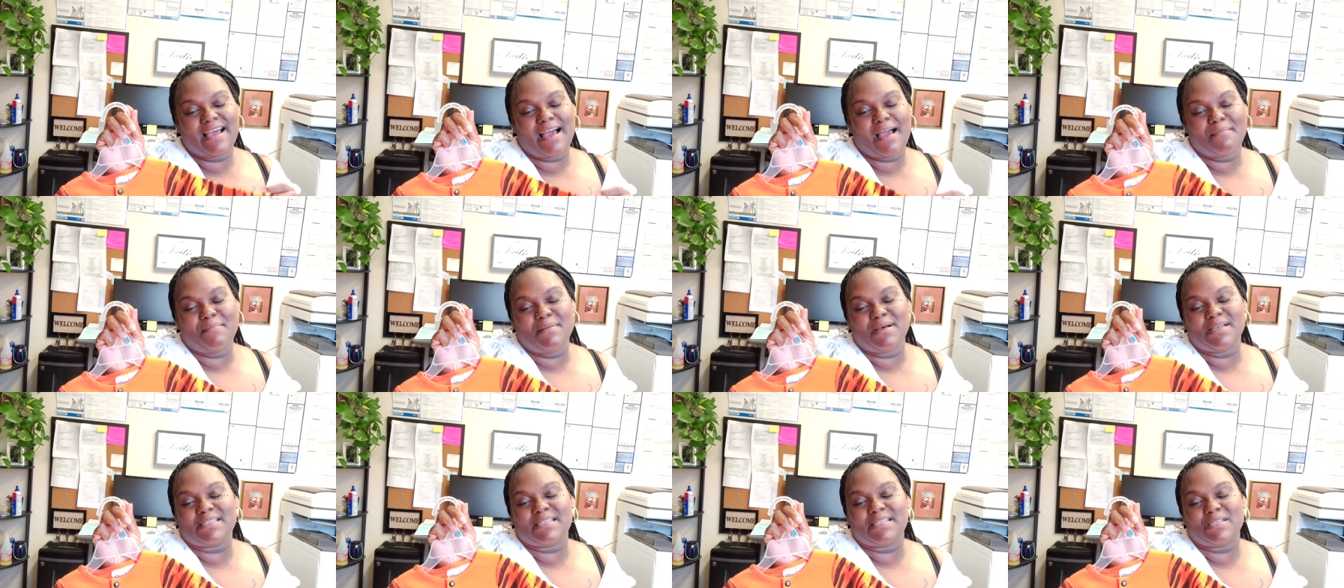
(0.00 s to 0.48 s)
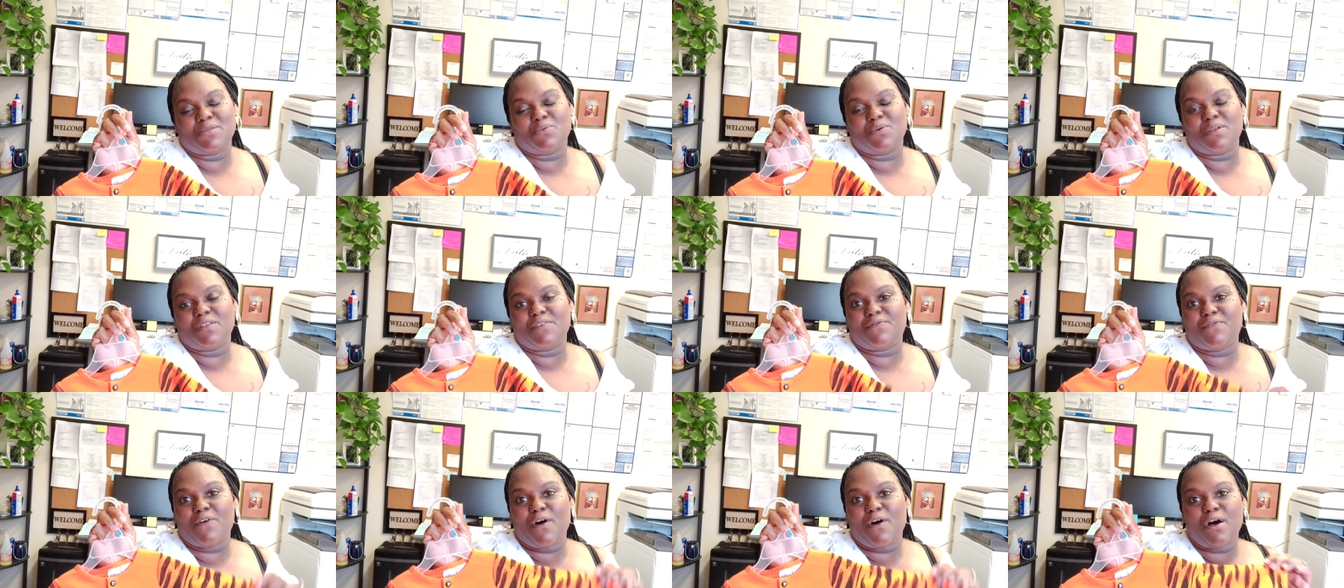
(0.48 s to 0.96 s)
to nine months is
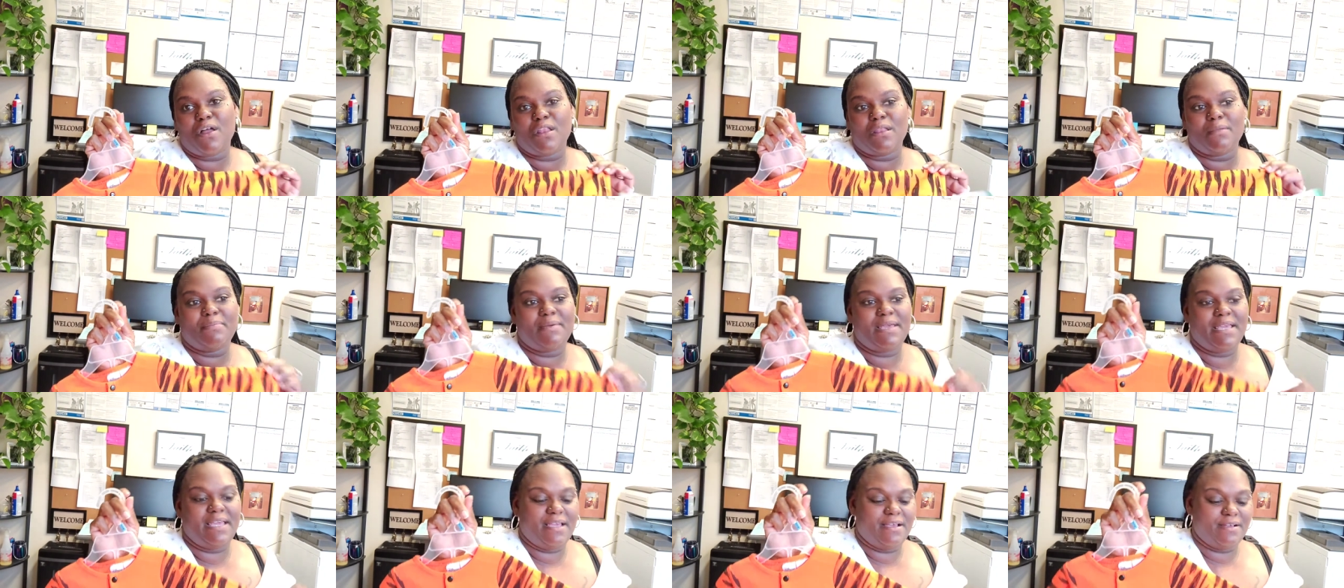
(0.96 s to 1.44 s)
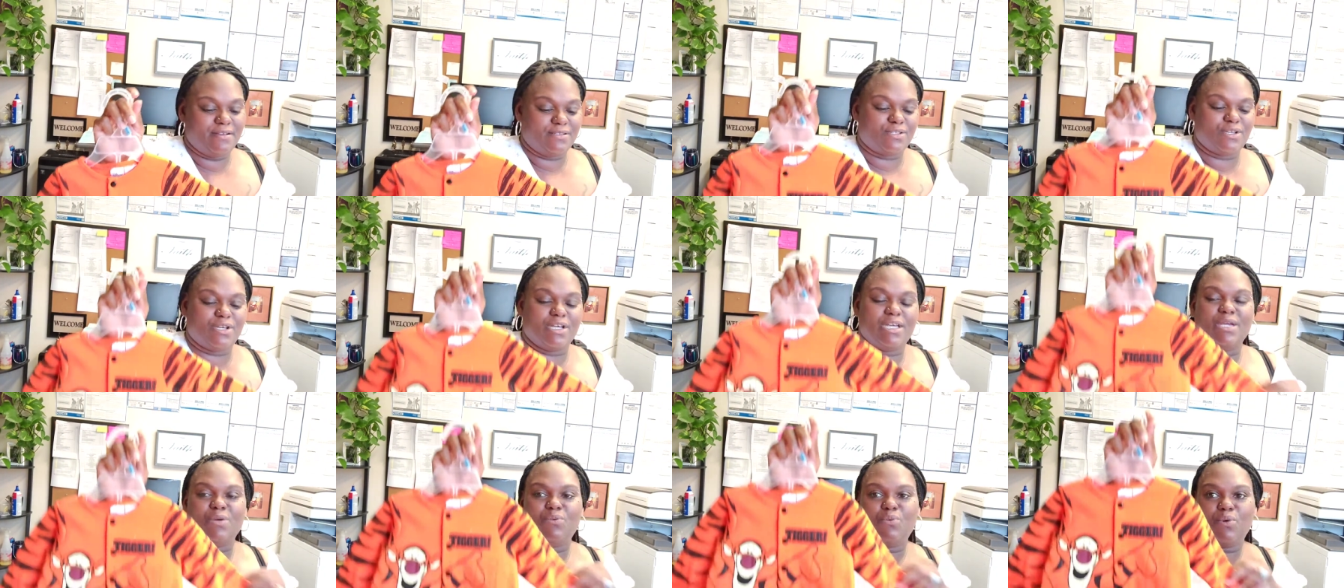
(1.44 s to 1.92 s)
when the fall will be here.
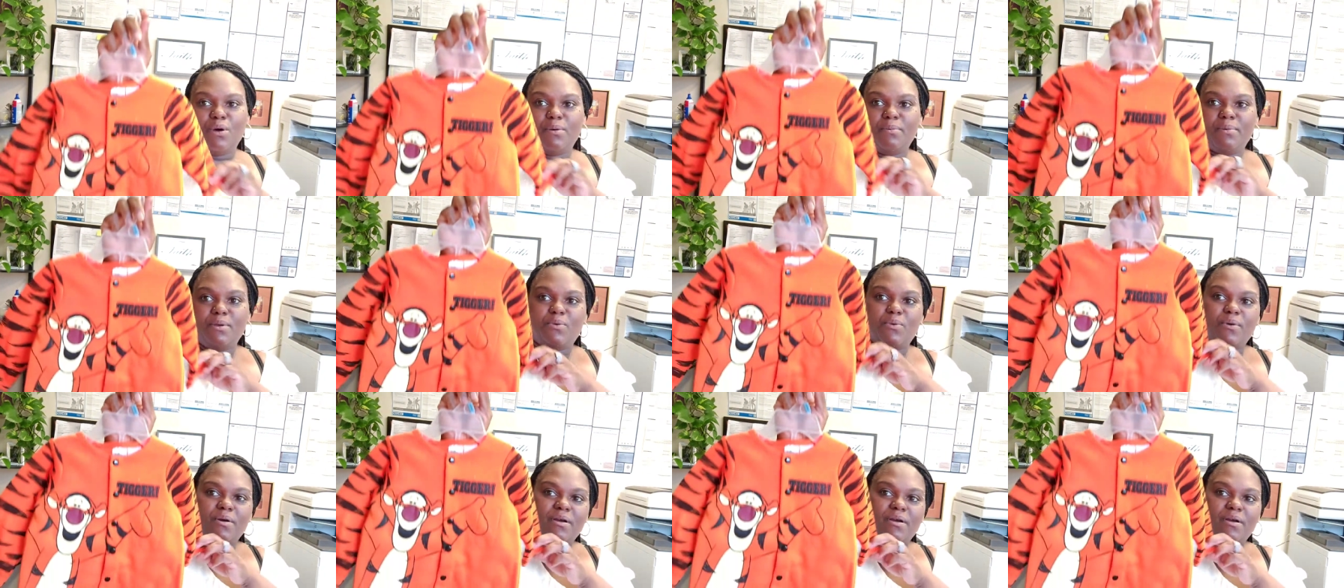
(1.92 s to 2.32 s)
So he will be